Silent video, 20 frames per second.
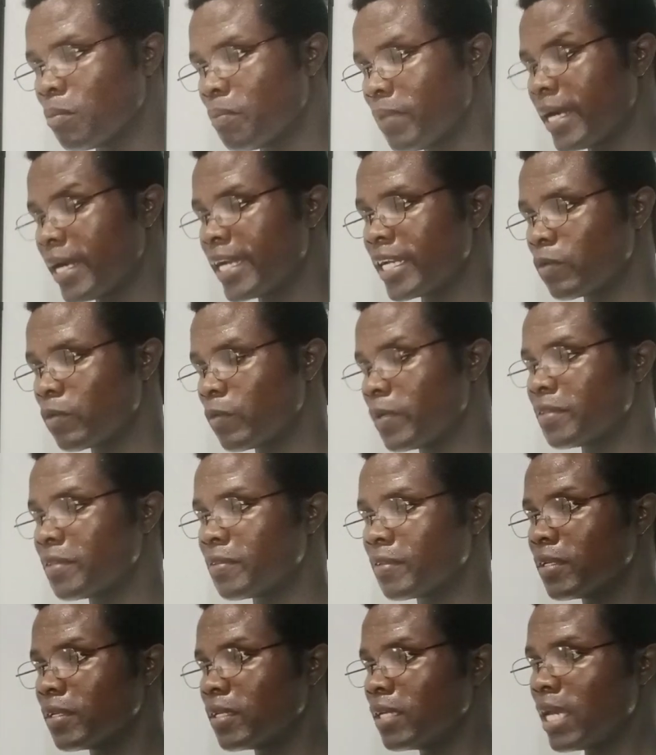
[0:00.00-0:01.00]
combined with
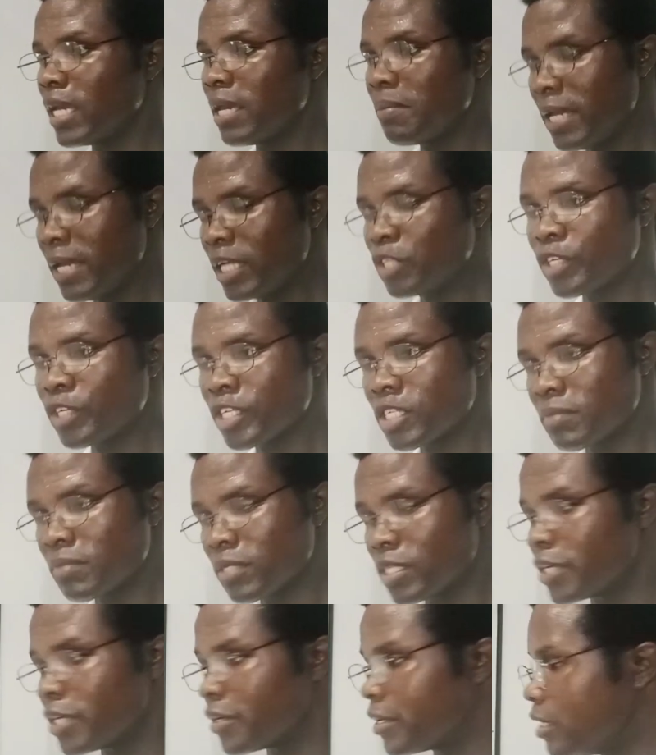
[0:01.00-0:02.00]
a matrix
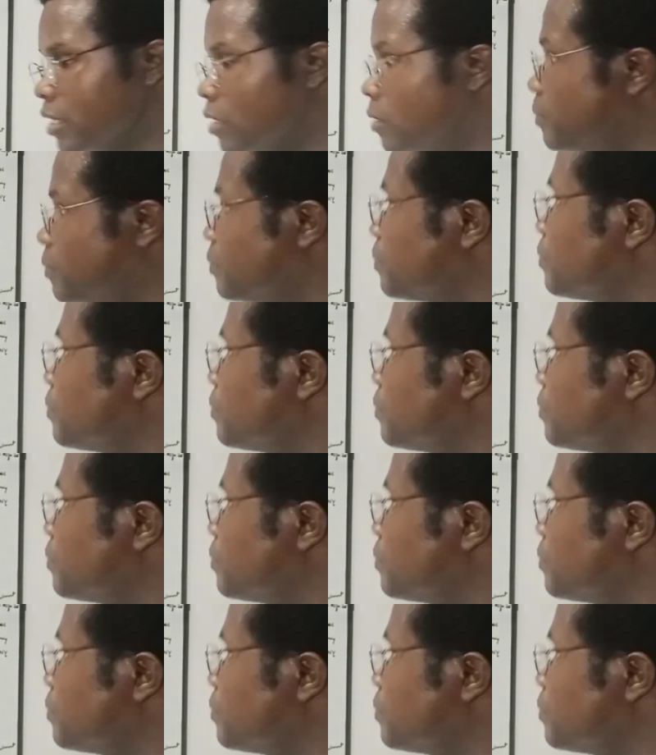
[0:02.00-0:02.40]
material.